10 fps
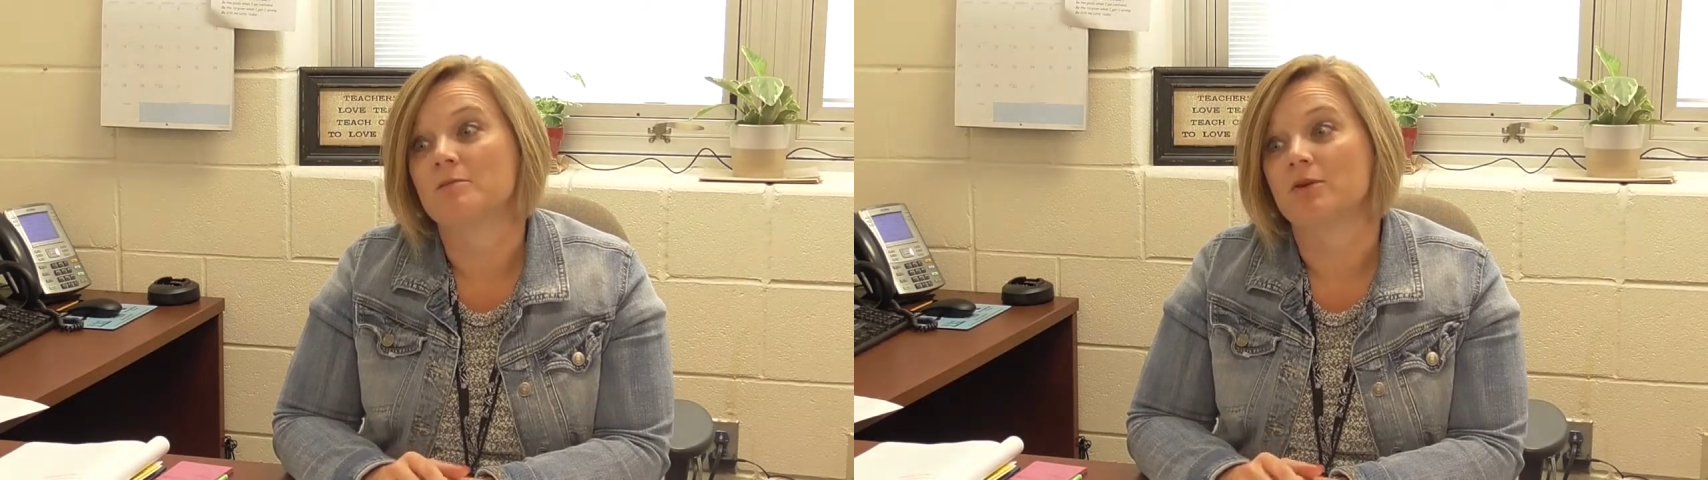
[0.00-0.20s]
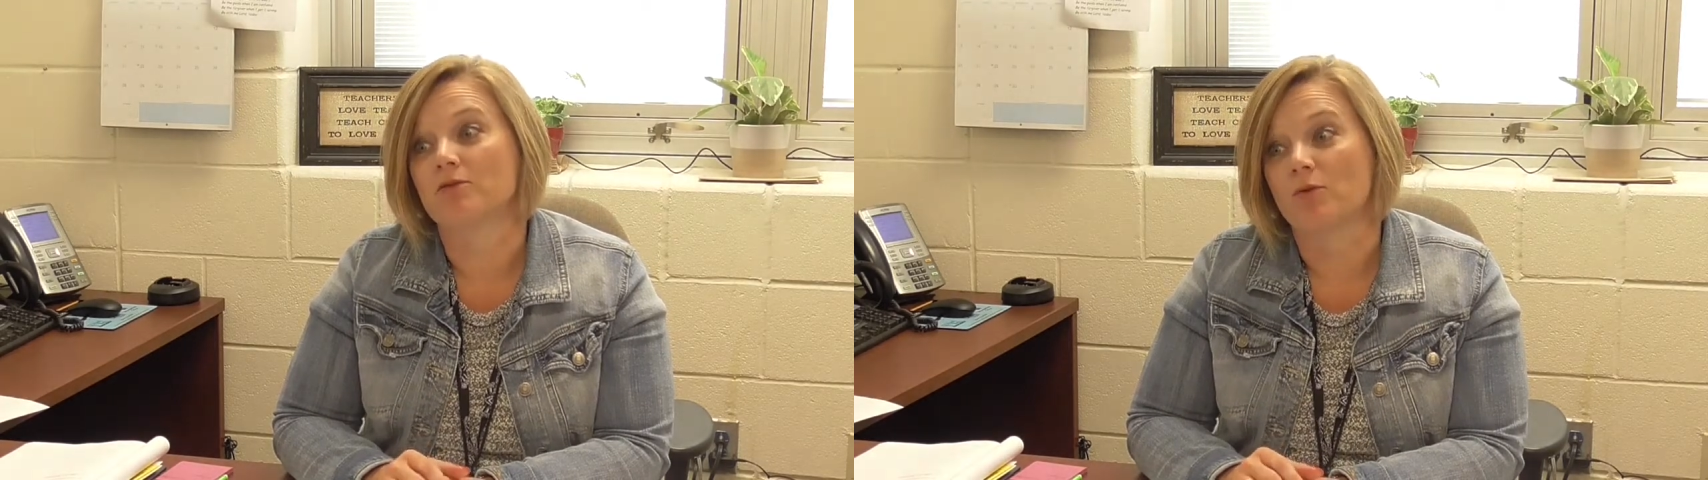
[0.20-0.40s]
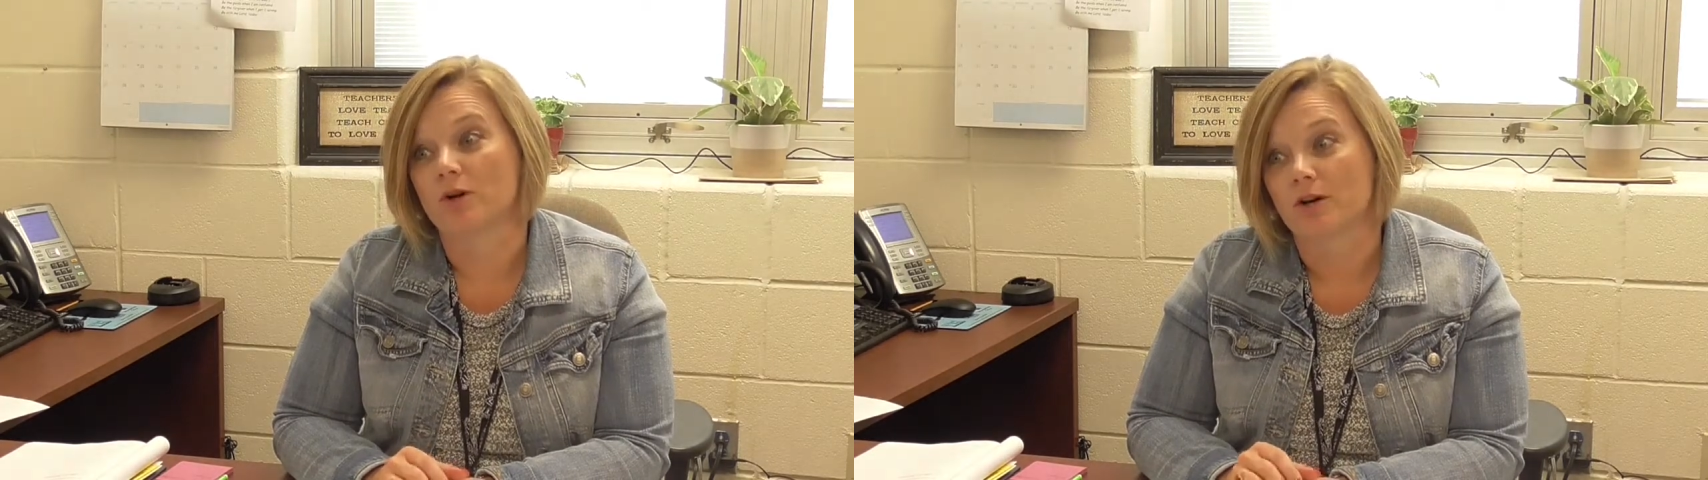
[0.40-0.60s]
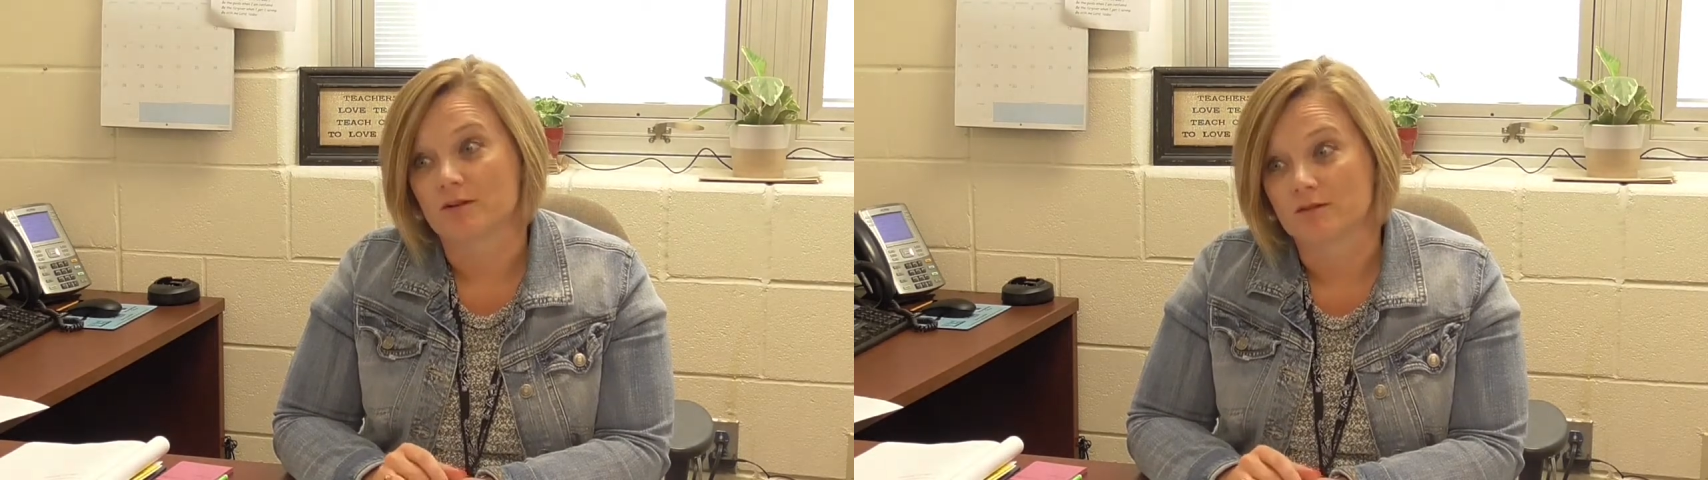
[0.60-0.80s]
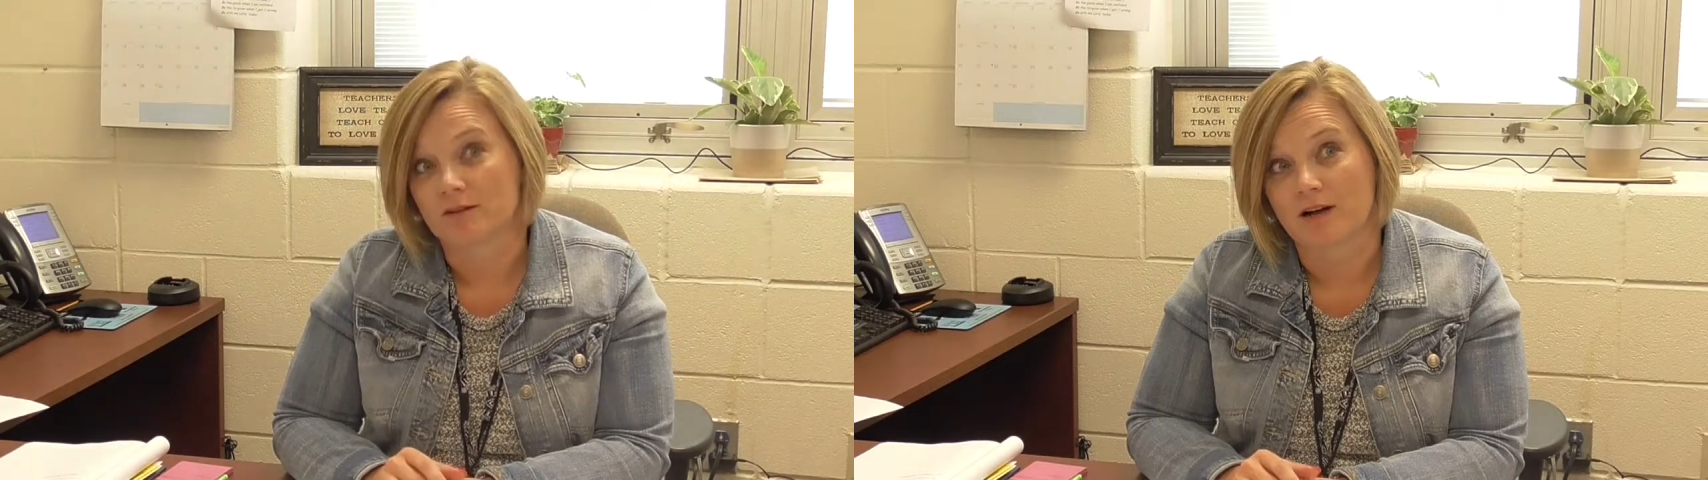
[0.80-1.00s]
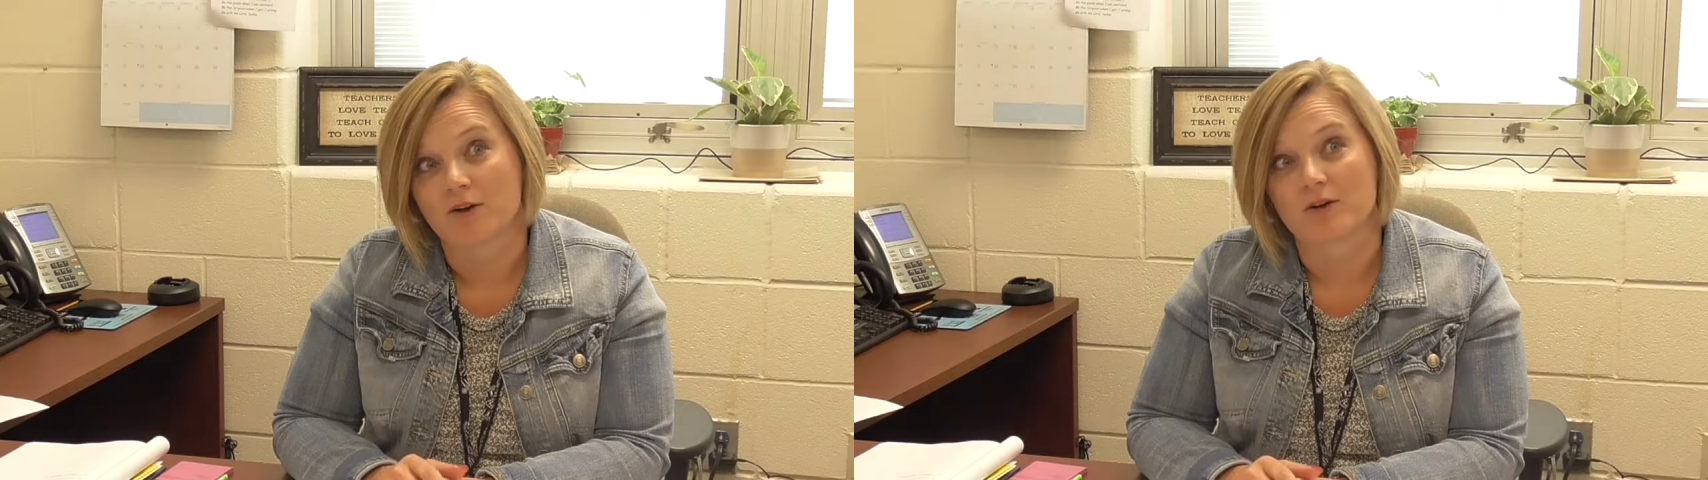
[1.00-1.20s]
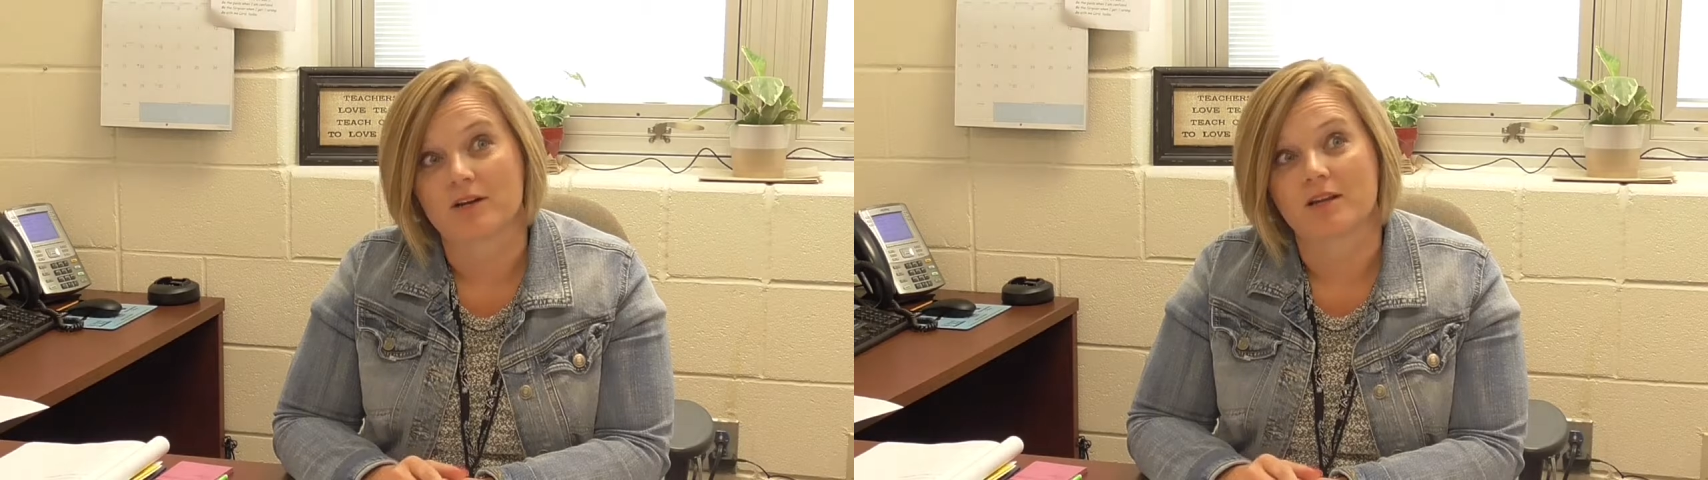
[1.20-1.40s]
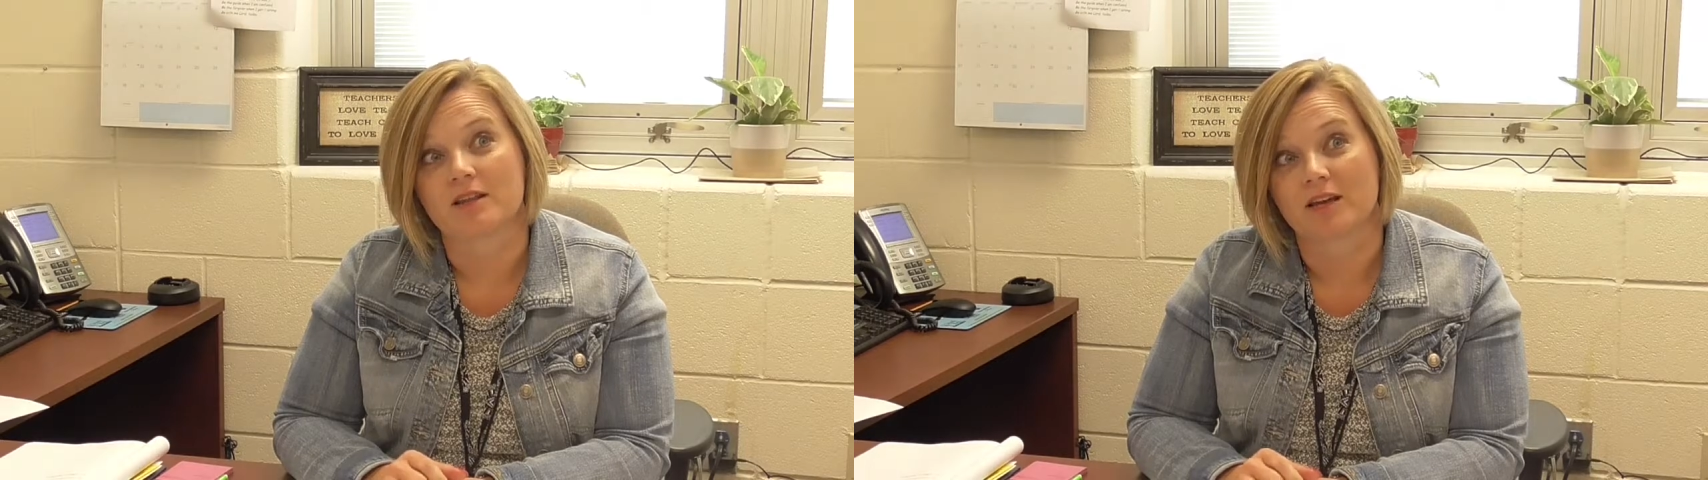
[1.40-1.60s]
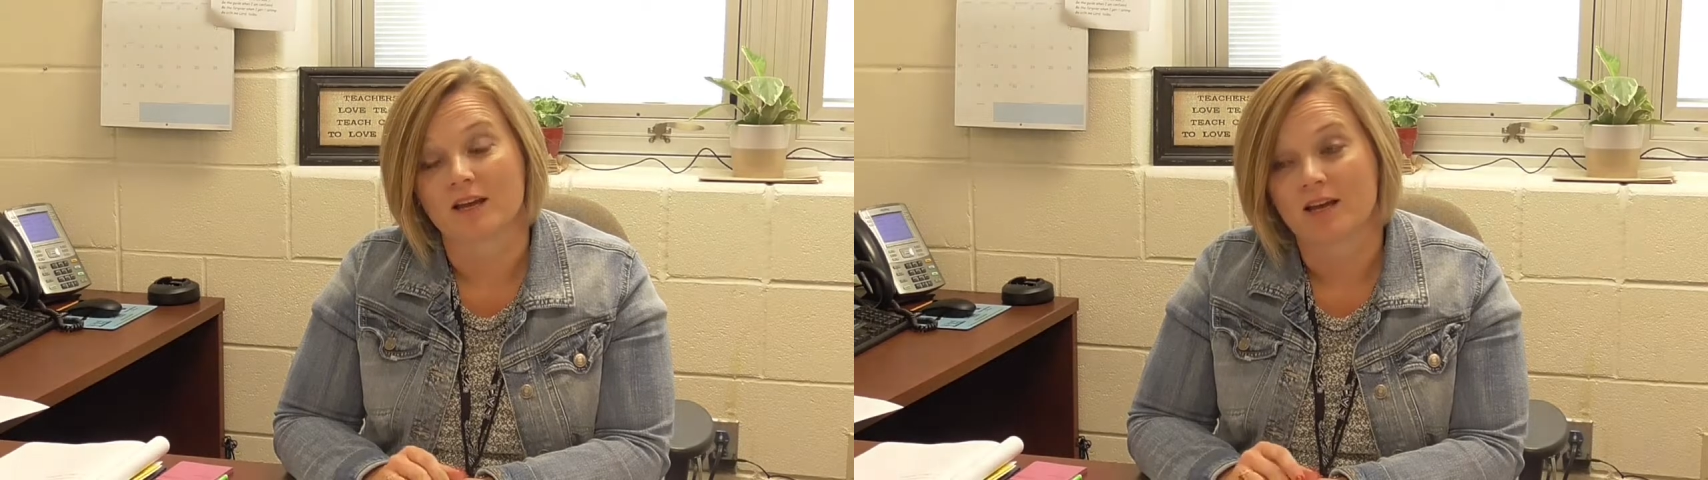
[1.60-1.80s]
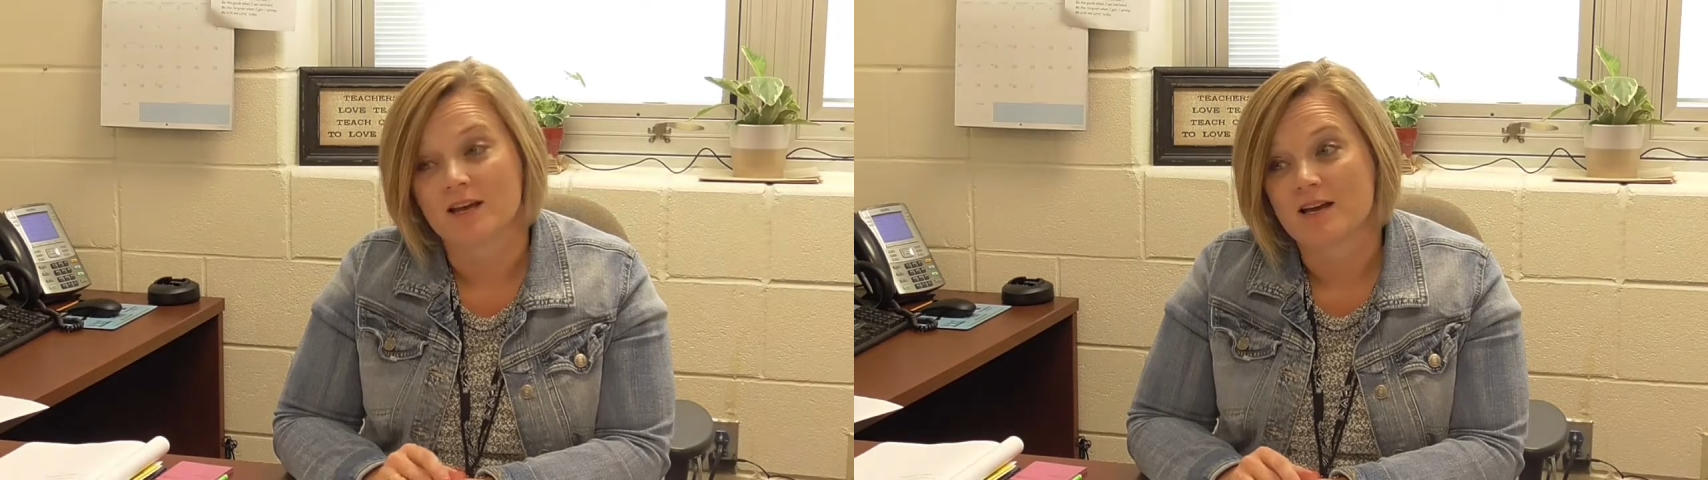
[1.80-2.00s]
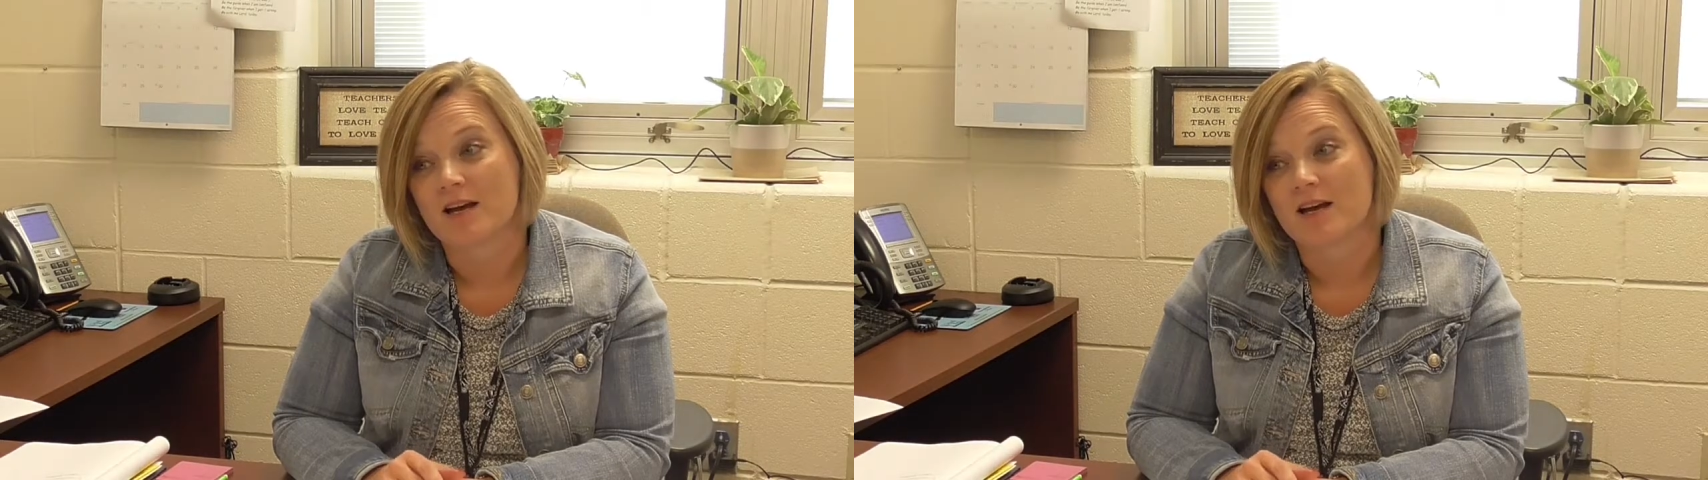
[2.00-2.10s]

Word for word: before I heard anything.